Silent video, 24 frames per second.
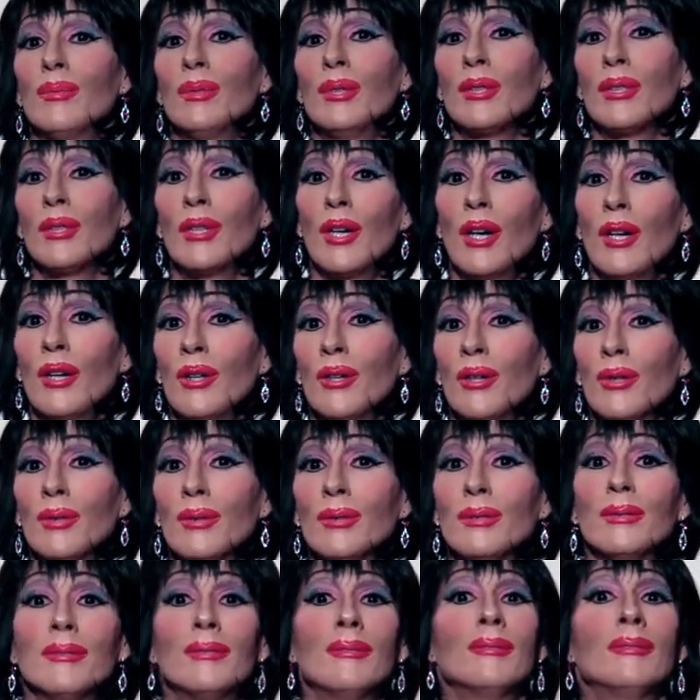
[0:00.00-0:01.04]
We'll
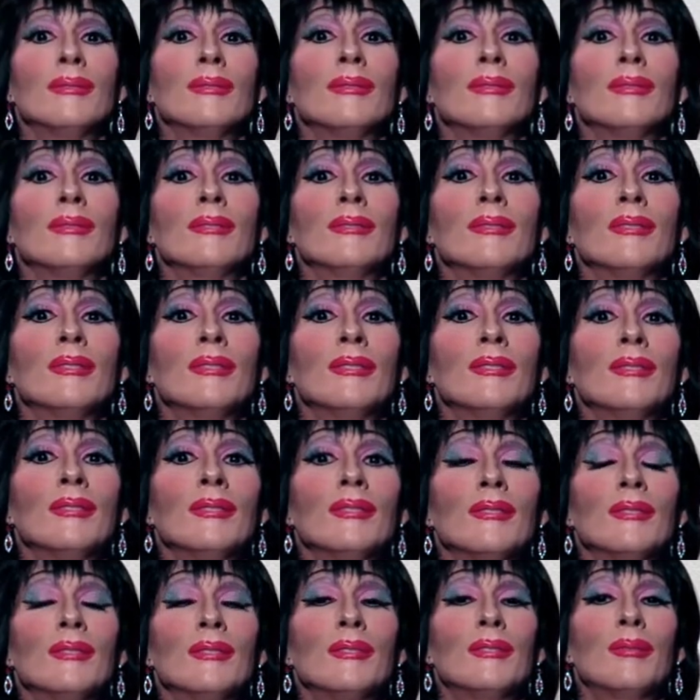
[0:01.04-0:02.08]
go
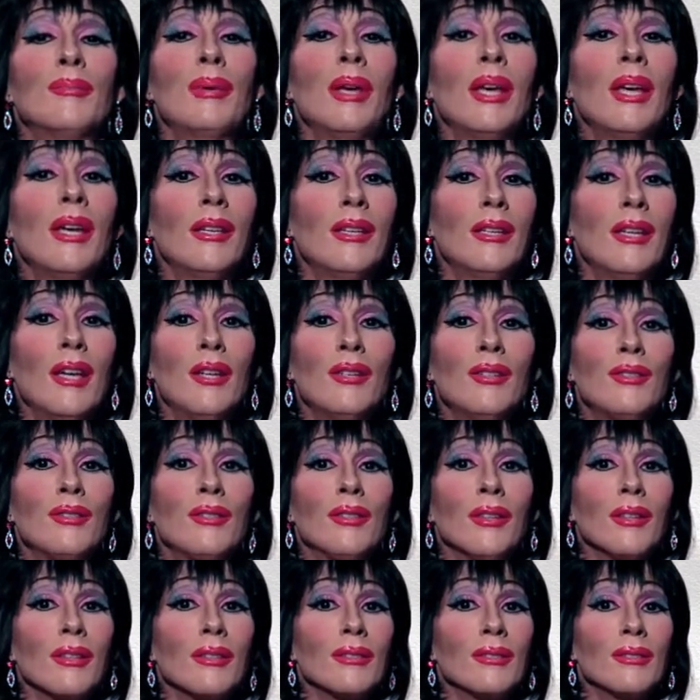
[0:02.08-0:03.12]
to pay
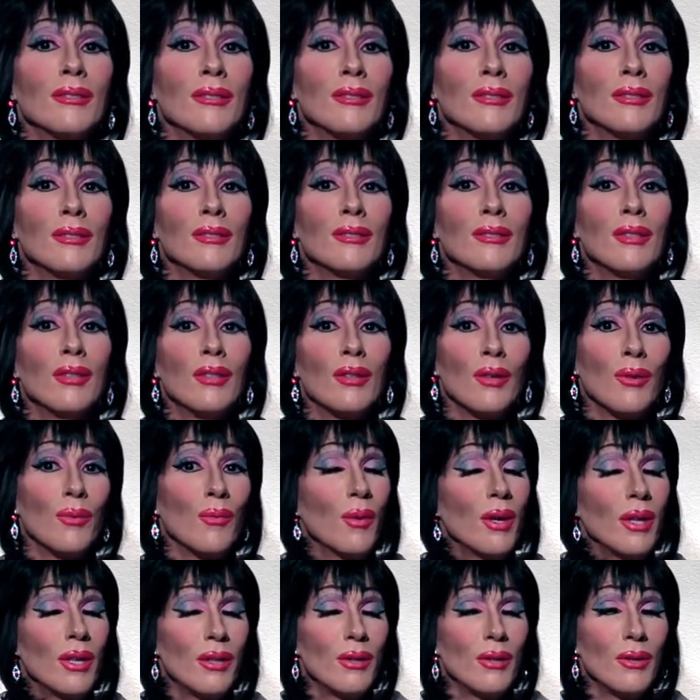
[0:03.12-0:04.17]
attention to the
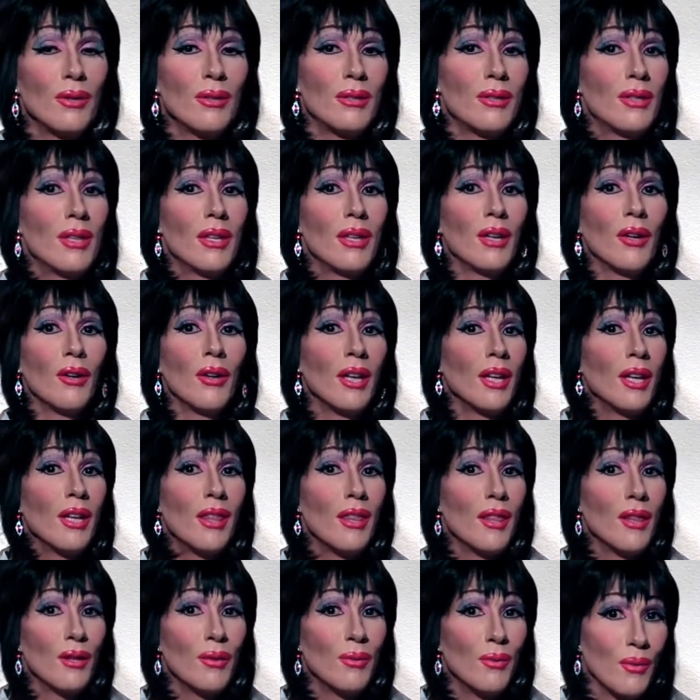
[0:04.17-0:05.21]
wonders that are
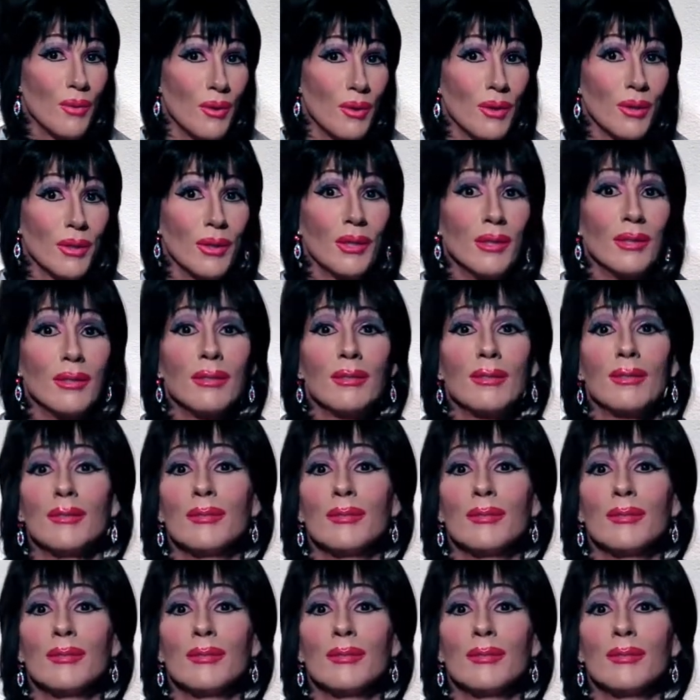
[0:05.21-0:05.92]
in the world.